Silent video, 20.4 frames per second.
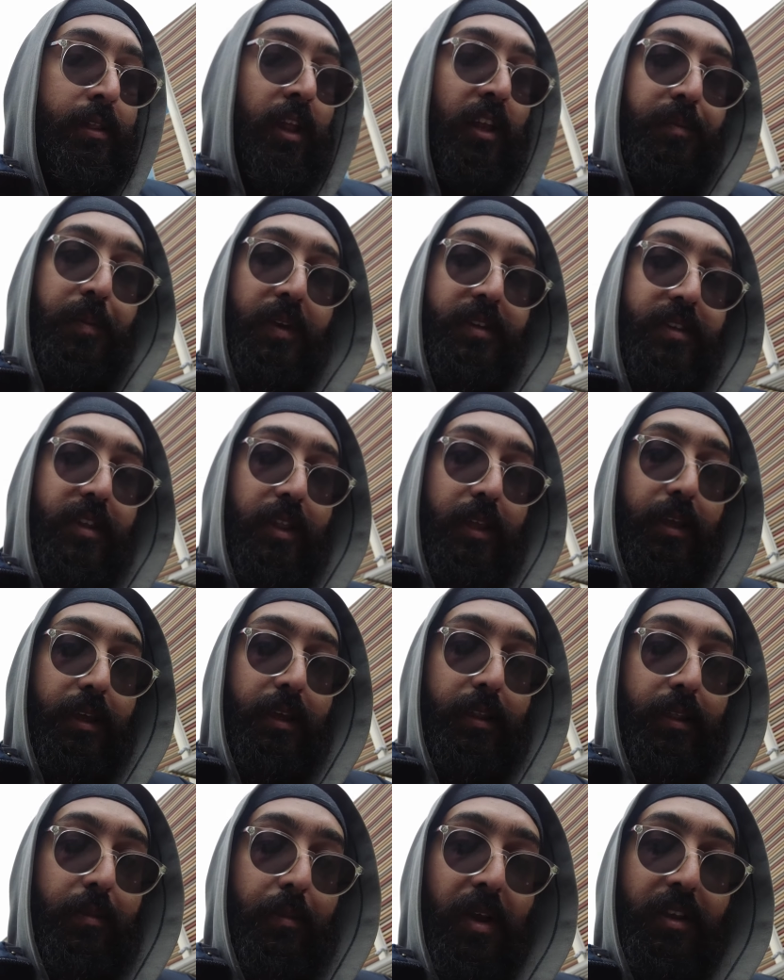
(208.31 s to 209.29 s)
that's
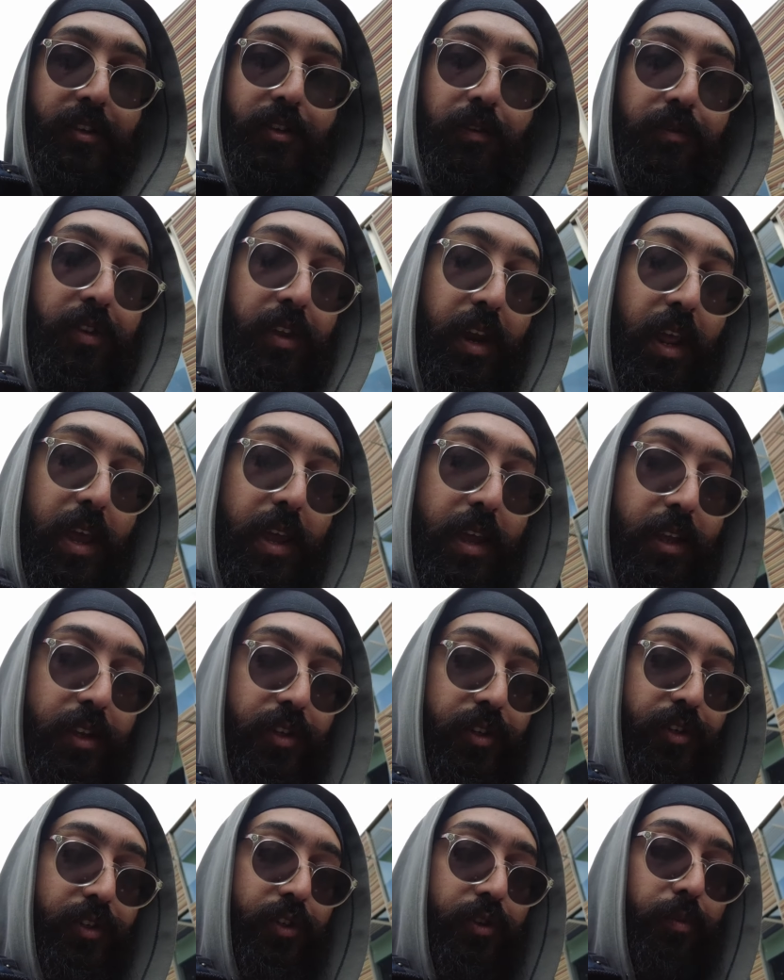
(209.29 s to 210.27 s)
basically the message of today
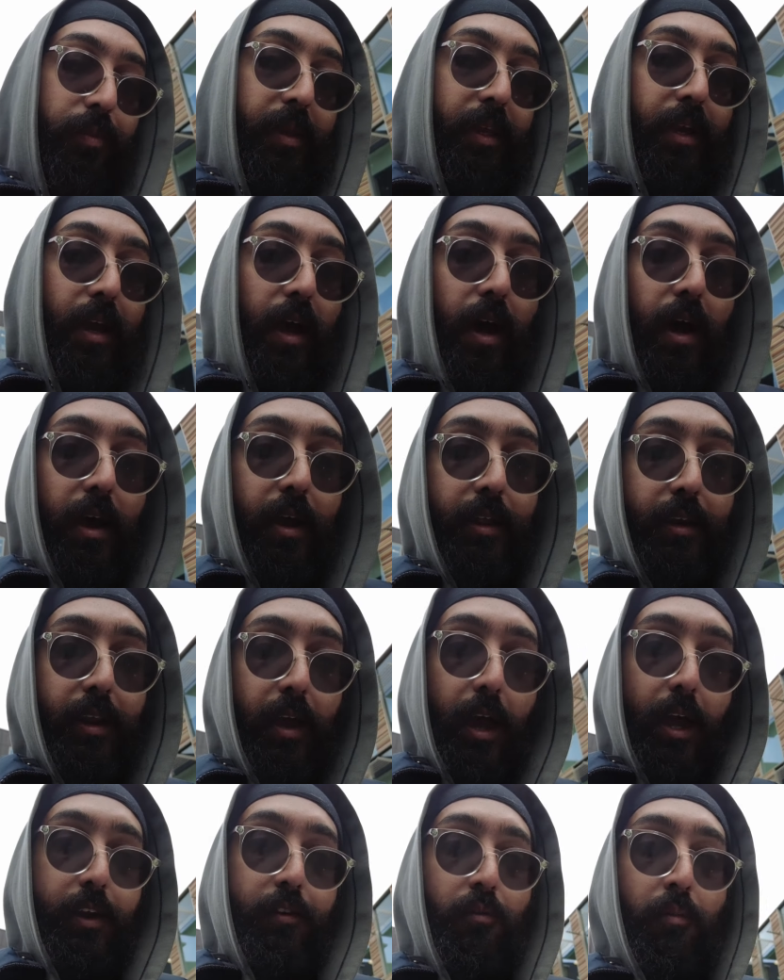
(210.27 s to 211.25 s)
is just to be
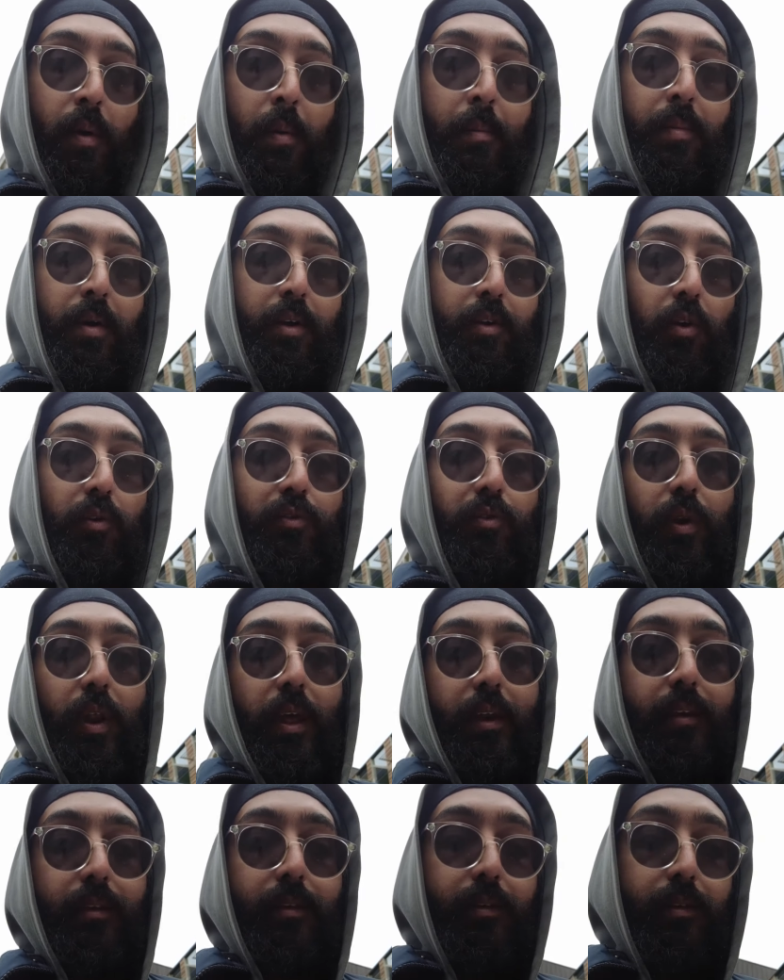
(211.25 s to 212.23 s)
kind and remember not to
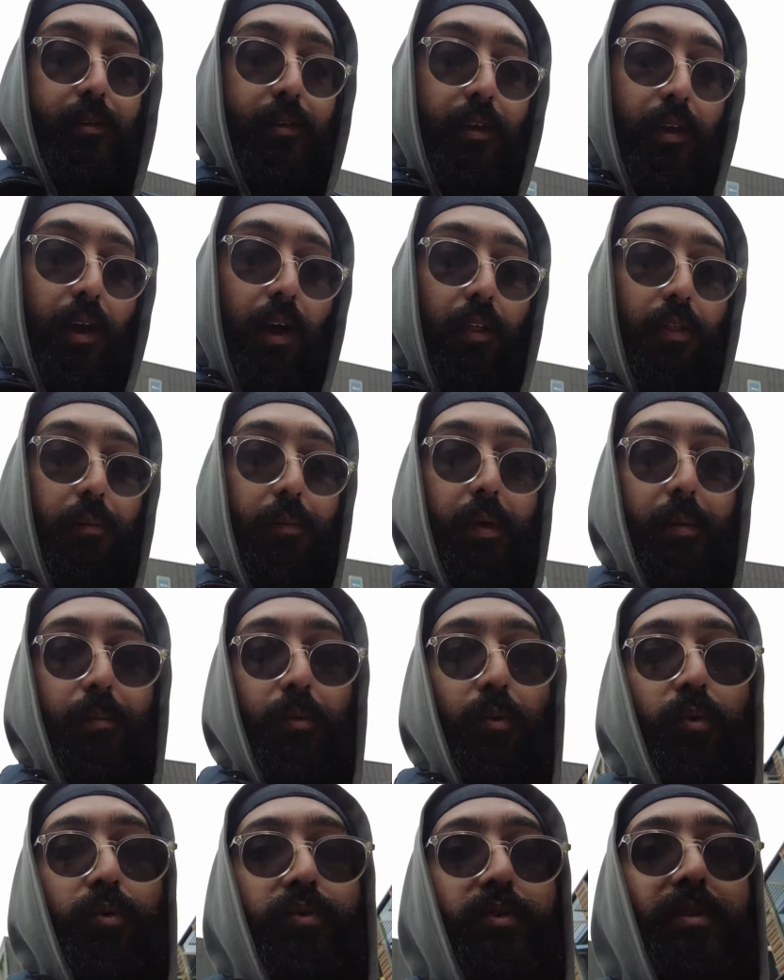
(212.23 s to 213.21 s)
let other
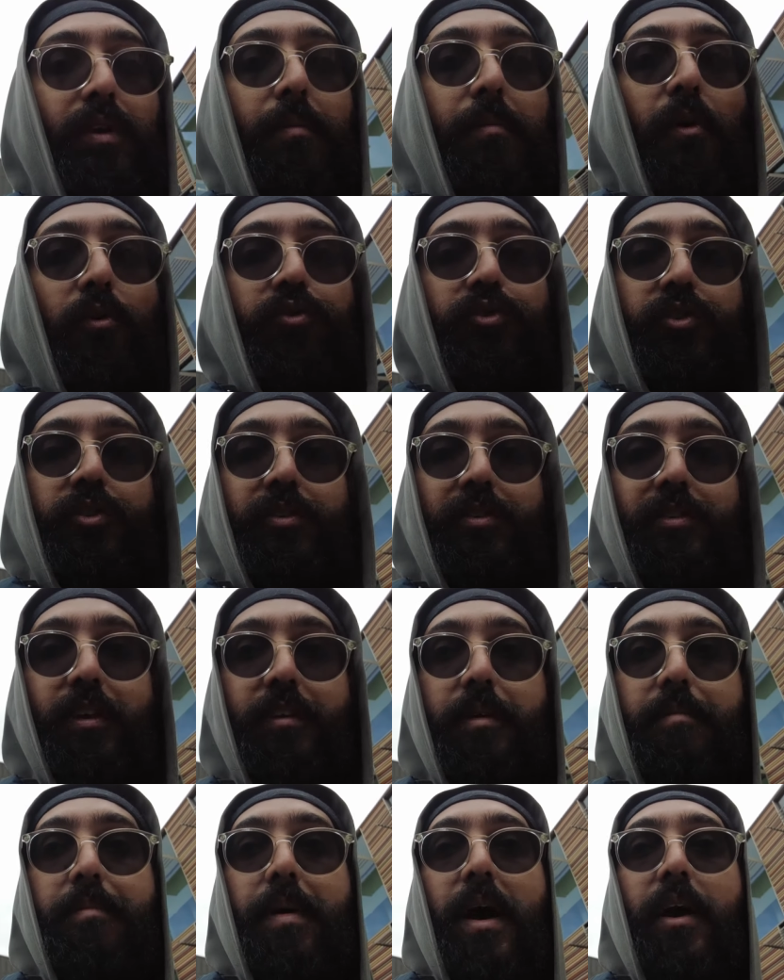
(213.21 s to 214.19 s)
people's emotions
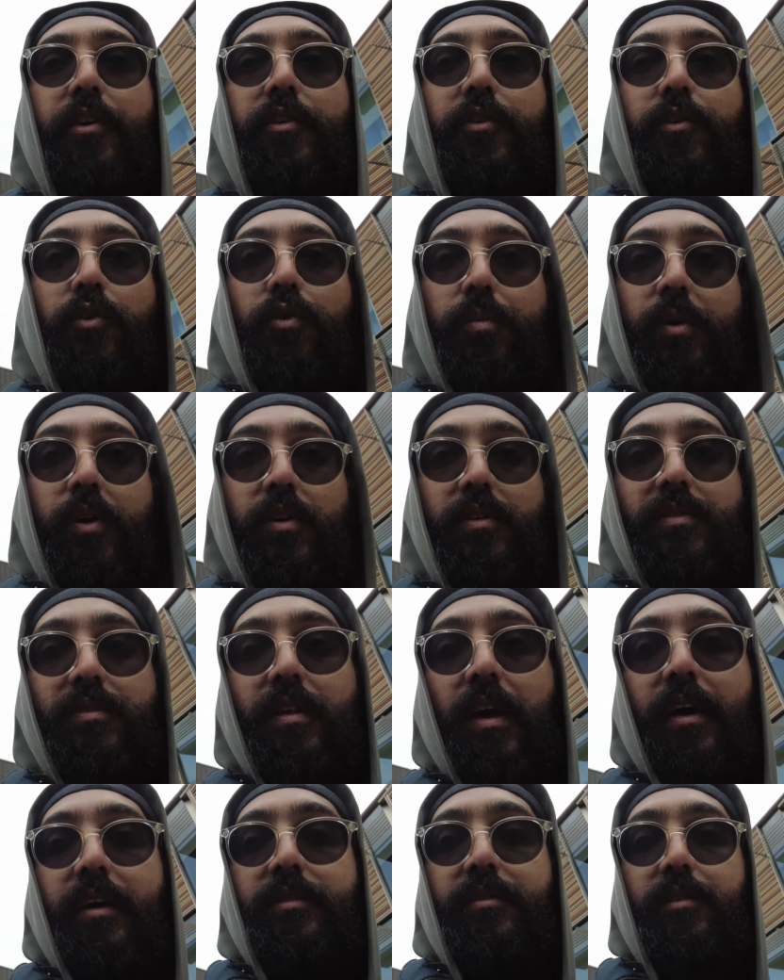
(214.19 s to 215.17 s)
impact you
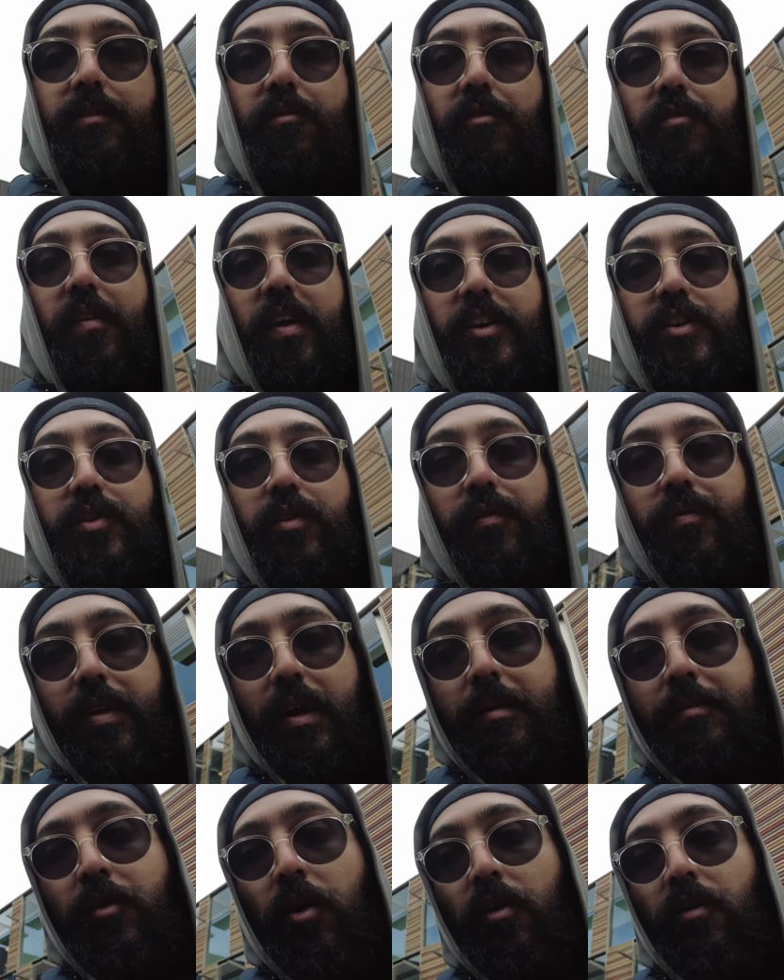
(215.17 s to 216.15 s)
because that is a reflection of
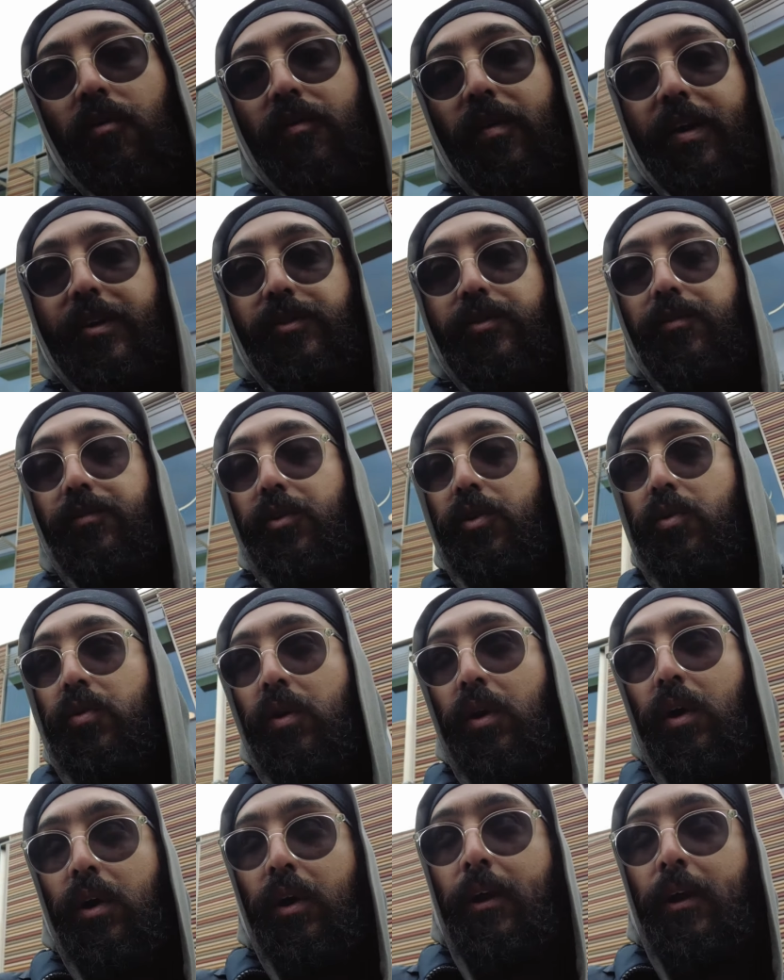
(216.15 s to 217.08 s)
them, not a reflection of you.